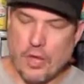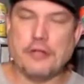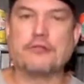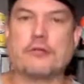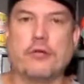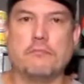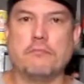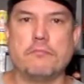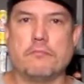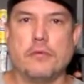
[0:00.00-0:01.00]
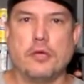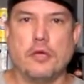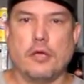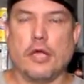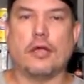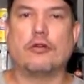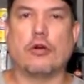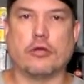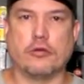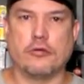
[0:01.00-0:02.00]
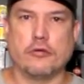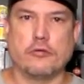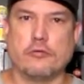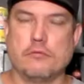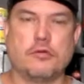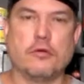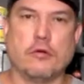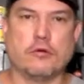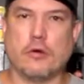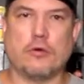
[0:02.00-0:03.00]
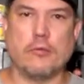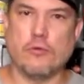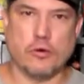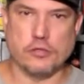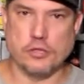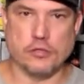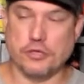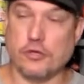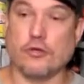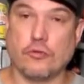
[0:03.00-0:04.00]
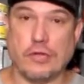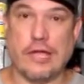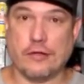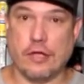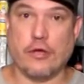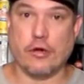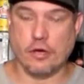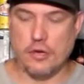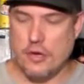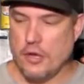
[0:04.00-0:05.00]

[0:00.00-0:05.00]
ice cream and cookies. She knows all them words, you know, she knows what the heck they are.